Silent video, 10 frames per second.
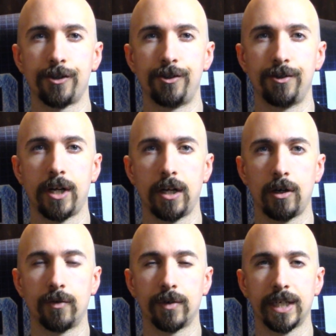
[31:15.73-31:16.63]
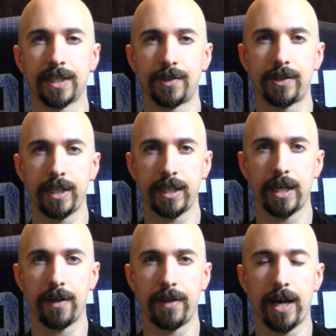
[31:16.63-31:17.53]
Do not over exceed
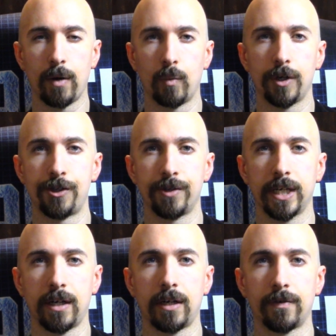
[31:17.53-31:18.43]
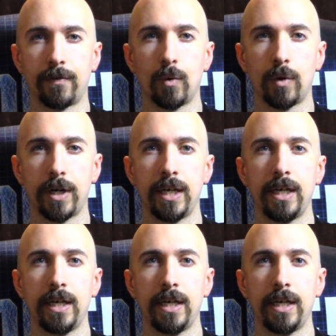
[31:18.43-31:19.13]
that which you cannot afford,